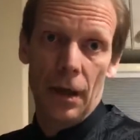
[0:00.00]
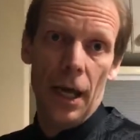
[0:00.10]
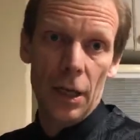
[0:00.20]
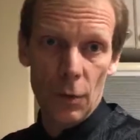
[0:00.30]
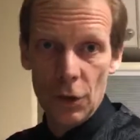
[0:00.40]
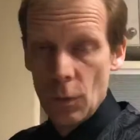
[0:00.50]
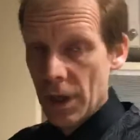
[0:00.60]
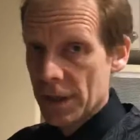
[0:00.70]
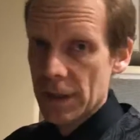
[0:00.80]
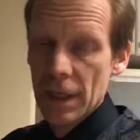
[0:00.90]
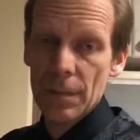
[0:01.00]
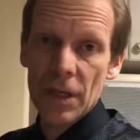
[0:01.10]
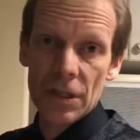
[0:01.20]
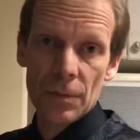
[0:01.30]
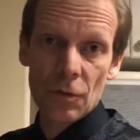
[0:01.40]
Anyone who wants to send
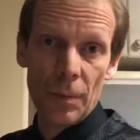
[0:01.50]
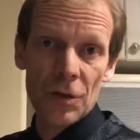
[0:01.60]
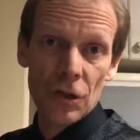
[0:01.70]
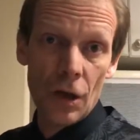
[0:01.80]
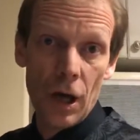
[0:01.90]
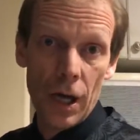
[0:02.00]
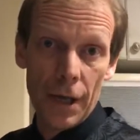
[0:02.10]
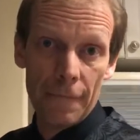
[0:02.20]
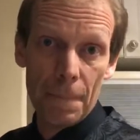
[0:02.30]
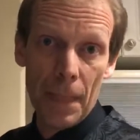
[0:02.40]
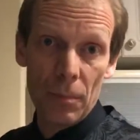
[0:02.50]
me a subscription on